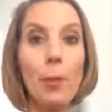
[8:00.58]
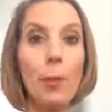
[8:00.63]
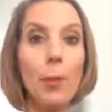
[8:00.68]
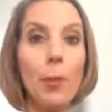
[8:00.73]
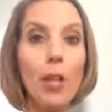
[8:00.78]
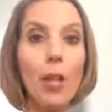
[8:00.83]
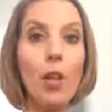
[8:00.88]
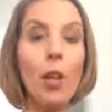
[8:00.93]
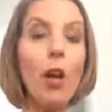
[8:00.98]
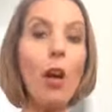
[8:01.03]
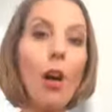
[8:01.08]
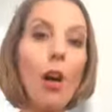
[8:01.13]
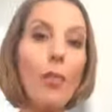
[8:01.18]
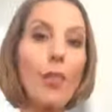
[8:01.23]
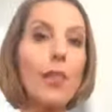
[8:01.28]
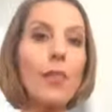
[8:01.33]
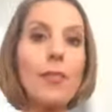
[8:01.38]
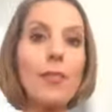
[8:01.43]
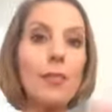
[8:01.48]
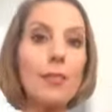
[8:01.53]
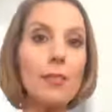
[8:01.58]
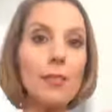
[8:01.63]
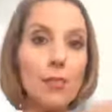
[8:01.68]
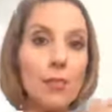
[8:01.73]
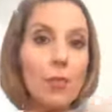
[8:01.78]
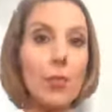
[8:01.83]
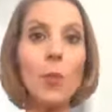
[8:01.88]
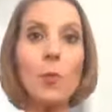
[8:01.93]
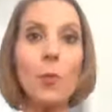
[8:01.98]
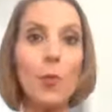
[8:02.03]
pill, all these
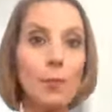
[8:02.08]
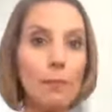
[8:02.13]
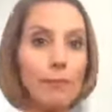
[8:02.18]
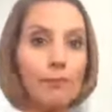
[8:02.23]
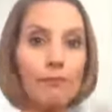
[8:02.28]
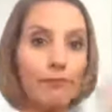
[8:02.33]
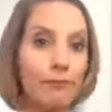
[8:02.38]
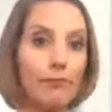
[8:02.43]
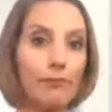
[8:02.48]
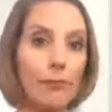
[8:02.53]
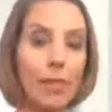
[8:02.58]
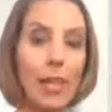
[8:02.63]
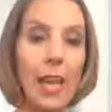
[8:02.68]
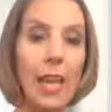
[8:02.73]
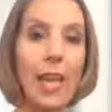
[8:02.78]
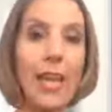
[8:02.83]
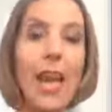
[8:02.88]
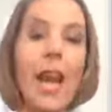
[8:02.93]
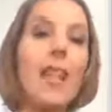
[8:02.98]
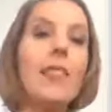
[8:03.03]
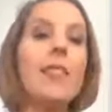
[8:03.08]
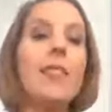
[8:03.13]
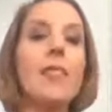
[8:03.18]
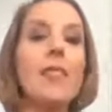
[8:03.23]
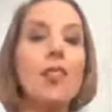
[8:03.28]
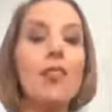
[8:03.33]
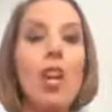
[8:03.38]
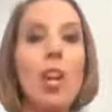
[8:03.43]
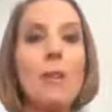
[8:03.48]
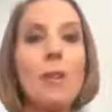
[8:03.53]
stupid antacids
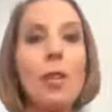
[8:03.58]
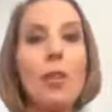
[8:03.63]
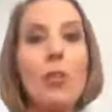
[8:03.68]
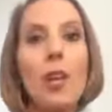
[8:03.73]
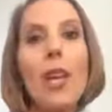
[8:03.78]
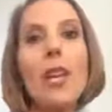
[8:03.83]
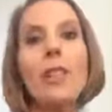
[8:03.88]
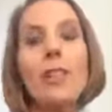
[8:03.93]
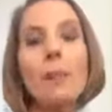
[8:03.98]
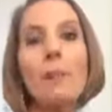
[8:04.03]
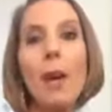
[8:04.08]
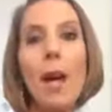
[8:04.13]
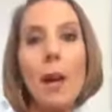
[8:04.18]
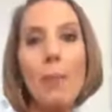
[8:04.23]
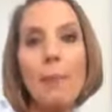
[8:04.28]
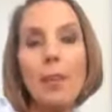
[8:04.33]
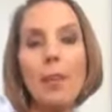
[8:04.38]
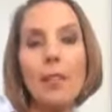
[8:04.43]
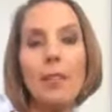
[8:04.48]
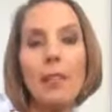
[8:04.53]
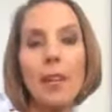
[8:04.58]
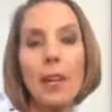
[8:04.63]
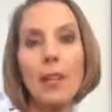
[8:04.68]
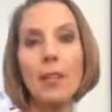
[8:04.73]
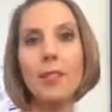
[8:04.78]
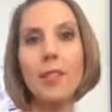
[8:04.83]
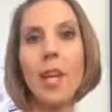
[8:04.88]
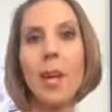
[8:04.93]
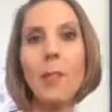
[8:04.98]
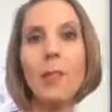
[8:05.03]
that drive me crazy, popping
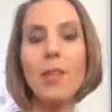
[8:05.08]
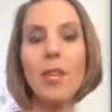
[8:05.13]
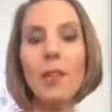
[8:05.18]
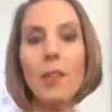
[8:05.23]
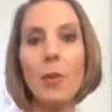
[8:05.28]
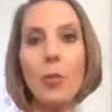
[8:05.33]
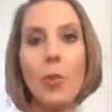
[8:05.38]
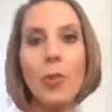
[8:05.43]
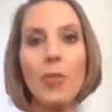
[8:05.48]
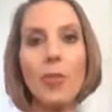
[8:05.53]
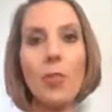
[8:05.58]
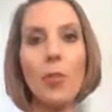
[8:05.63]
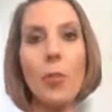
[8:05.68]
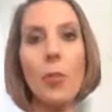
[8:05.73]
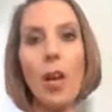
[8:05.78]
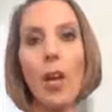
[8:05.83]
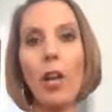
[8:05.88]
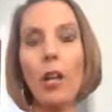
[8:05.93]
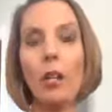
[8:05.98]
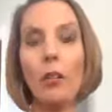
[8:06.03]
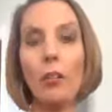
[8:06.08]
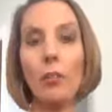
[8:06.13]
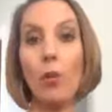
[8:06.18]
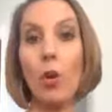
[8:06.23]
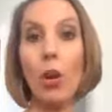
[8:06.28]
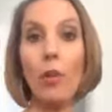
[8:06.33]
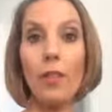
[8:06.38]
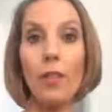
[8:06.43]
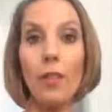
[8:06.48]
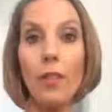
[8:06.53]
Tums every once in a while or
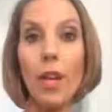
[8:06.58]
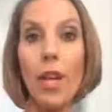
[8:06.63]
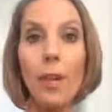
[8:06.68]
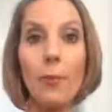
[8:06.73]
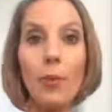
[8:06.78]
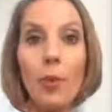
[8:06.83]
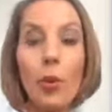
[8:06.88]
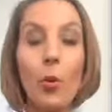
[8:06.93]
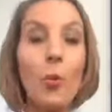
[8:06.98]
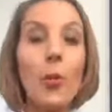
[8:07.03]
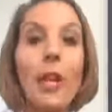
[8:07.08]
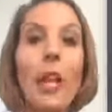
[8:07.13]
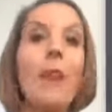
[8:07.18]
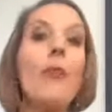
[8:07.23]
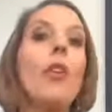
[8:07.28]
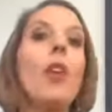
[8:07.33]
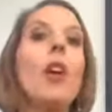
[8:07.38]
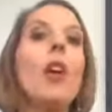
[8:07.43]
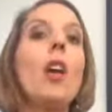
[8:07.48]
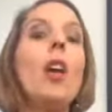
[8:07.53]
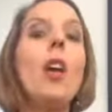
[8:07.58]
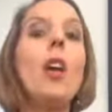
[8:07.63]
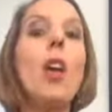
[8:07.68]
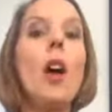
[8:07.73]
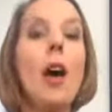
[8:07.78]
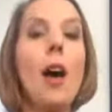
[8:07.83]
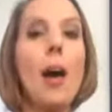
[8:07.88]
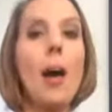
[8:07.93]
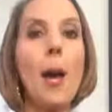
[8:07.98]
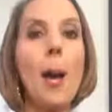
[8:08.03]
all the time or whatever.
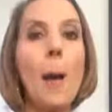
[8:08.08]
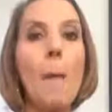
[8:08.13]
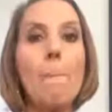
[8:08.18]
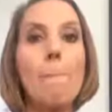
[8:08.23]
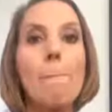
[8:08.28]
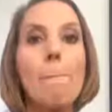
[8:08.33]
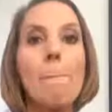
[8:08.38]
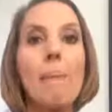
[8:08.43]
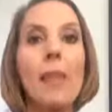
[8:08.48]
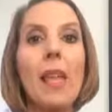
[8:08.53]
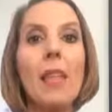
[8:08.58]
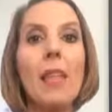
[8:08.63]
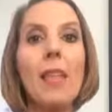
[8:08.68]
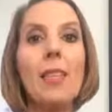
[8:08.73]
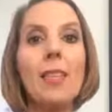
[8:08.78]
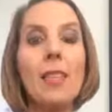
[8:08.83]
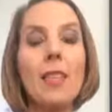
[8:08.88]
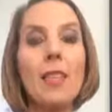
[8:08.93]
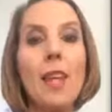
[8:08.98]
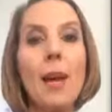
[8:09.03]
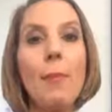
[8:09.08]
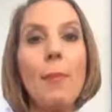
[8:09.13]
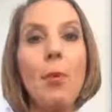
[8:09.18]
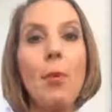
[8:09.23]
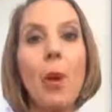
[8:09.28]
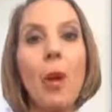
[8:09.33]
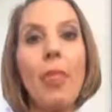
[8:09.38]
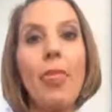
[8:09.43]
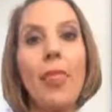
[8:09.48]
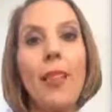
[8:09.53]
It's the number
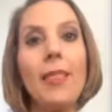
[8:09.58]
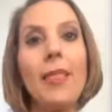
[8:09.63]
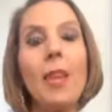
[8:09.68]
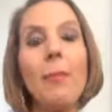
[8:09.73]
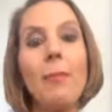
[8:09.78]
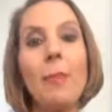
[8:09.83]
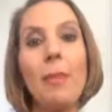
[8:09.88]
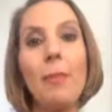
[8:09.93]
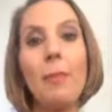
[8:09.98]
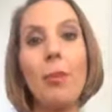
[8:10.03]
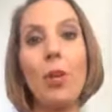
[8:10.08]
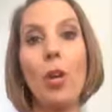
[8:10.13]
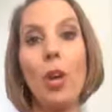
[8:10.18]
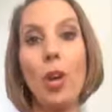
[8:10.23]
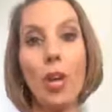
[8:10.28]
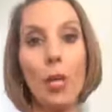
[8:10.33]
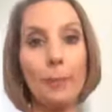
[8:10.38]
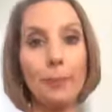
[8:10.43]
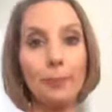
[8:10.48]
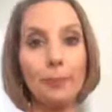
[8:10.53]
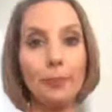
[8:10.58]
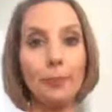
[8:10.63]
one thing that people are